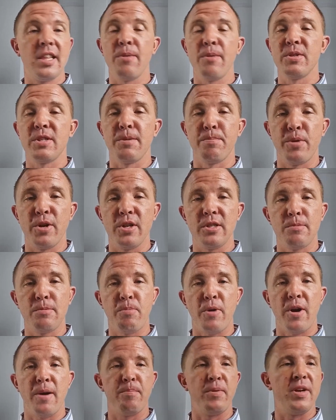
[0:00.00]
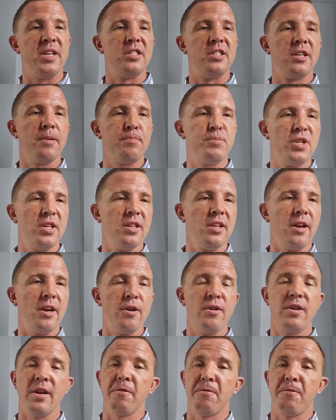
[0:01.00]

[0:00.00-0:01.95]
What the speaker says: There was a burst pipe in Gypsum Road.